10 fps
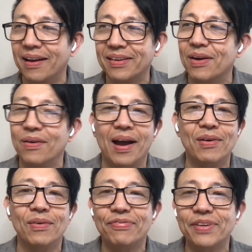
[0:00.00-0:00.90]
I
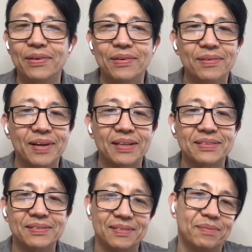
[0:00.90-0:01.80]
don't feel
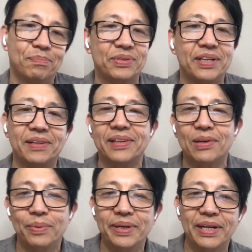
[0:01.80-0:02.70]
particularly
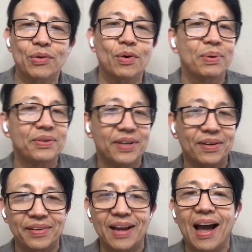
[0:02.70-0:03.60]
Korean or
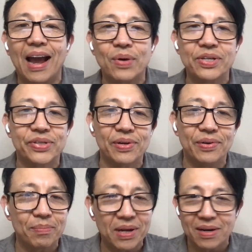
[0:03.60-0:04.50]
particularly Irish,
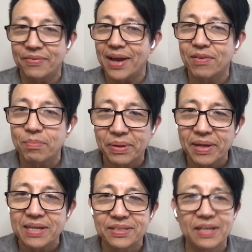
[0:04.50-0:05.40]
so I'm kind of out of
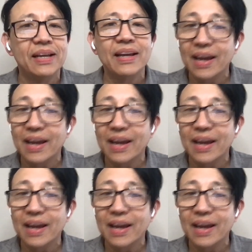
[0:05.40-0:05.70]
place.